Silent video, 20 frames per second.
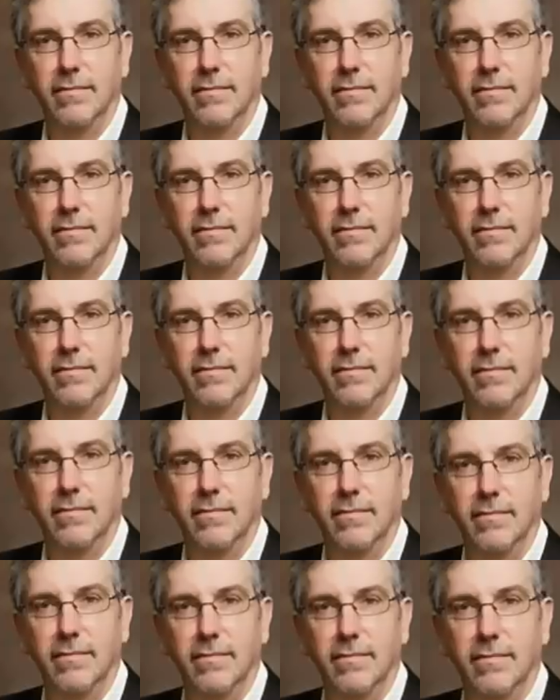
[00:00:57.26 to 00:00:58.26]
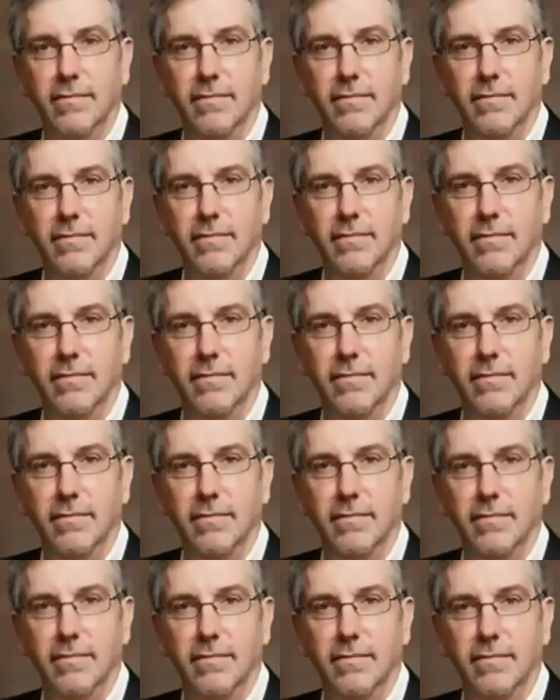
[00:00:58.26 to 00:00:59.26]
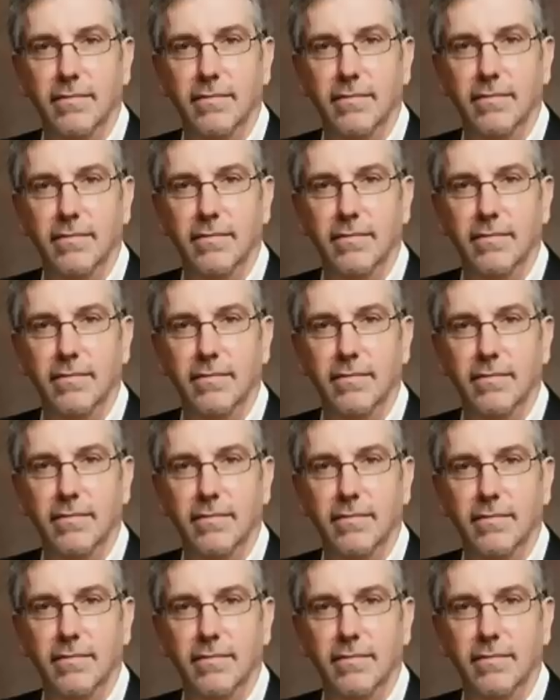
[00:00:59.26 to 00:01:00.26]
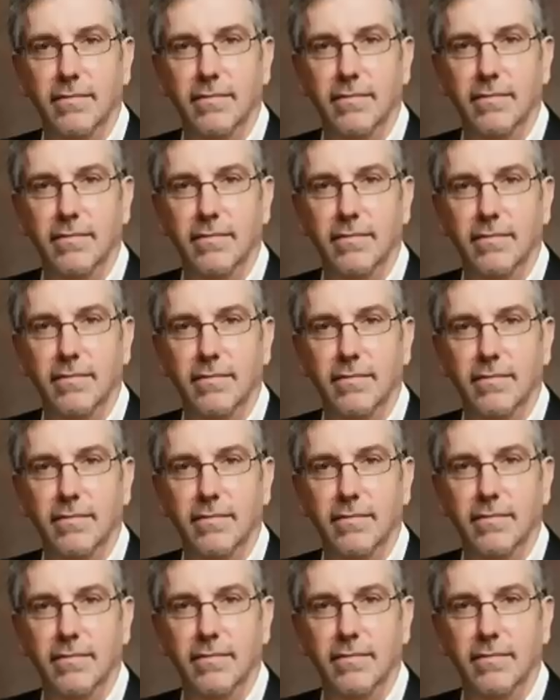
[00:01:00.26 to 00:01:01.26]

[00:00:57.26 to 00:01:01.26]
The person shown says nothing.